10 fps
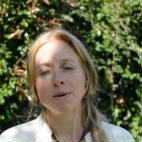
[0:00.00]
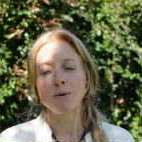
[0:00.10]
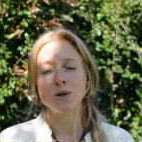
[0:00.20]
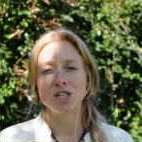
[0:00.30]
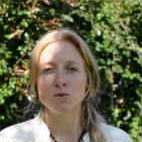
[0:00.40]

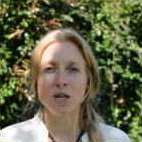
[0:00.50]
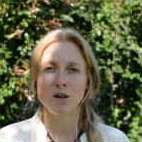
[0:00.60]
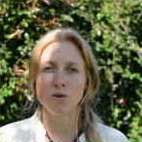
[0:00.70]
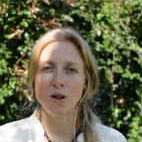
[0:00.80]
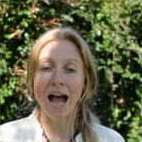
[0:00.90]
which we
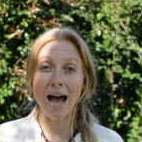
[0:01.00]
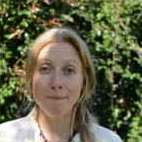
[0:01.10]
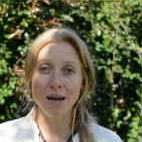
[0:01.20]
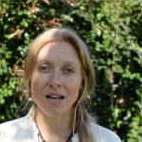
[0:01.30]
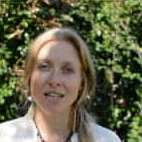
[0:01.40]
call
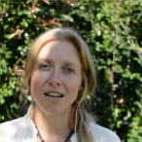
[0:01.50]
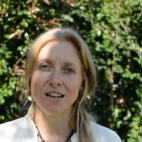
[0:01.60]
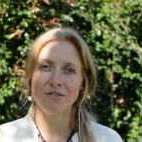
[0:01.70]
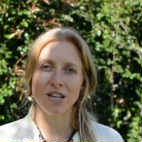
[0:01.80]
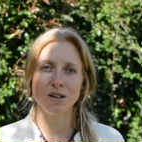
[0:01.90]
Ama in
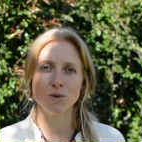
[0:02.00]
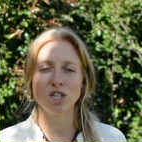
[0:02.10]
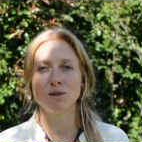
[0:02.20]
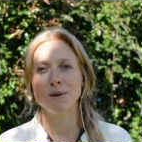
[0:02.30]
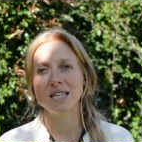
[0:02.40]
Ayurveda, which
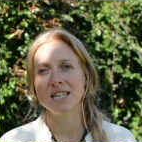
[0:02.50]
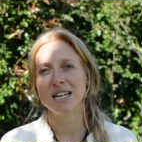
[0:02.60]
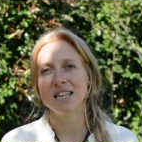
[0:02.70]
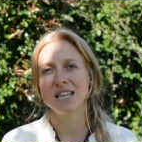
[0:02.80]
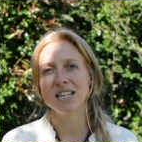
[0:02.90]
is
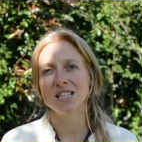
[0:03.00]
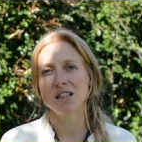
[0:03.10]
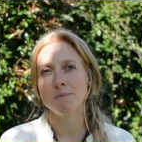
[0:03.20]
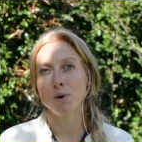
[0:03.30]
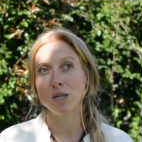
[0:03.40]
basically things that
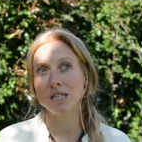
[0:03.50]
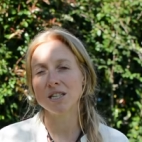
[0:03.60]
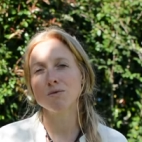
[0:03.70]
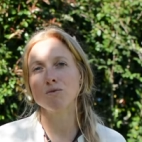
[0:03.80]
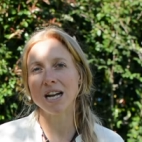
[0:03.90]
the body
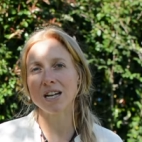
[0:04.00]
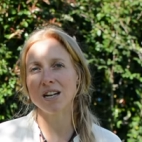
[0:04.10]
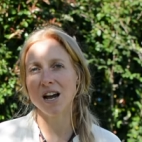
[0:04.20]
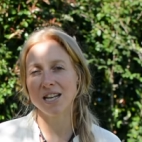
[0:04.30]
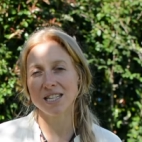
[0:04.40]
doesn't
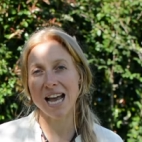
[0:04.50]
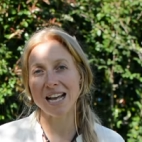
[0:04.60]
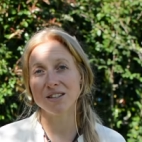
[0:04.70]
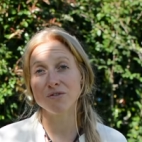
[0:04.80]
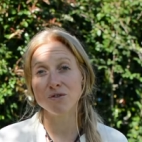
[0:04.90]
recognize
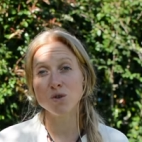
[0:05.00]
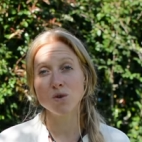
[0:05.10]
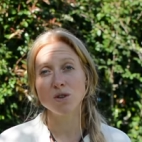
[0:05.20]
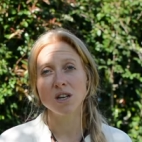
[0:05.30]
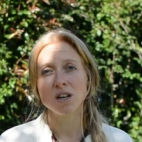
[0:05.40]
as
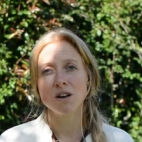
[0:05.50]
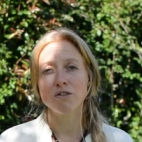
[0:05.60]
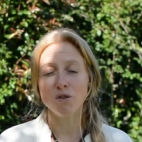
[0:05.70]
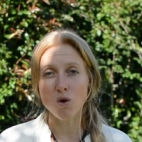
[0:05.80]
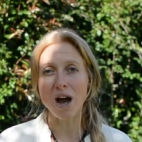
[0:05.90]
food
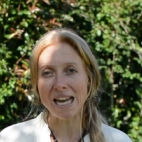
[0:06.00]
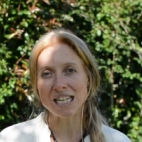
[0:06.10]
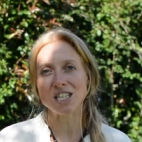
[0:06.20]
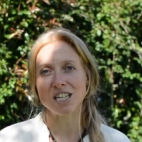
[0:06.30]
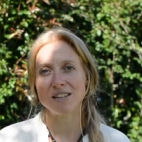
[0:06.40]
for
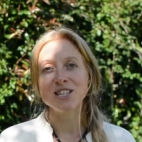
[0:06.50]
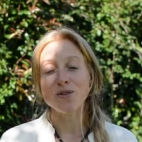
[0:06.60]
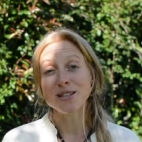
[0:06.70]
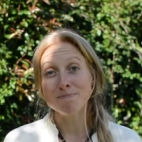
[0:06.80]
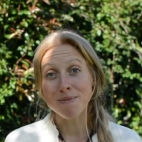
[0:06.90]
energy. So
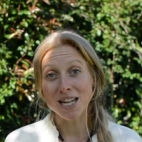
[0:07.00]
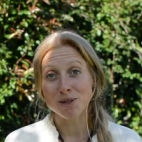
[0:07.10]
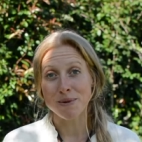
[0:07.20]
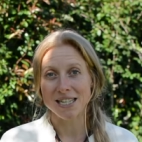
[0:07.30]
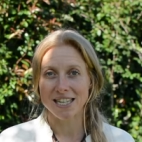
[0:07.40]
it's
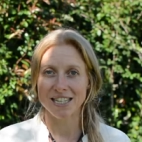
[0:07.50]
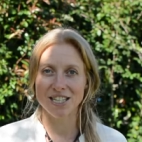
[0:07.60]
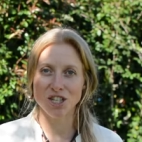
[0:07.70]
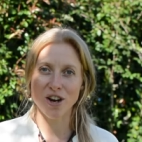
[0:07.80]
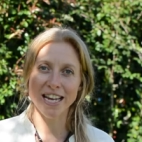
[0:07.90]
much better
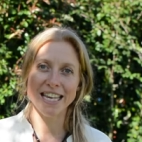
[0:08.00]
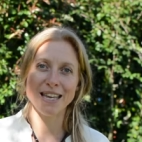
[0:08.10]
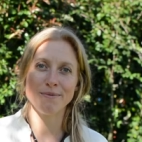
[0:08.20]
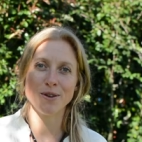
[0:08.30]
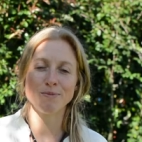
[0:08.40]
to try and
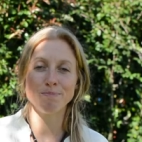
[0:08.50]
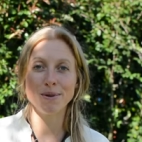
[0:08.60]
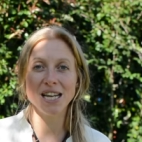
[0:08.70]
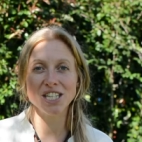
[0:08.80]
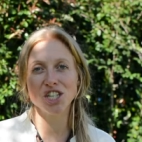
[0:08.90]
keep those
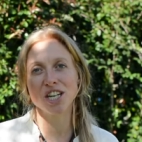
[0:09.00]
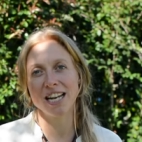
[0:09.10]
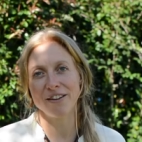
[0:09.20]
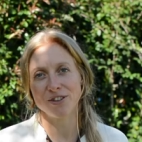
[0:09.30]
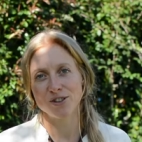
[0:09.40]
blood sugar
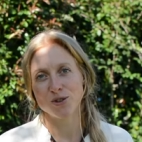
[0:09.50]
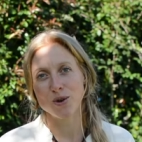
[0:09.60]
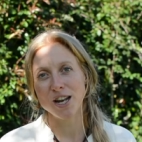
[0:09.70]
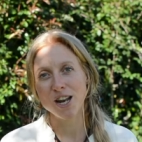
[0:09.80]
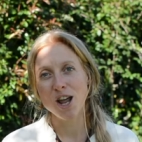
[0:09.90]
levels to
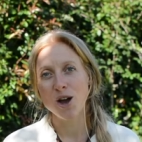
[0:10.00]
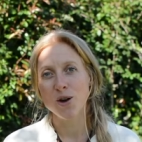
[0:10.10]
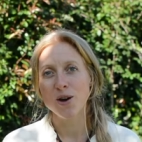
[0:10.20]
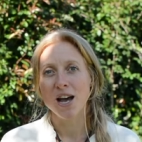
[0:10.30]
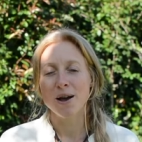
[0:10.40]
a low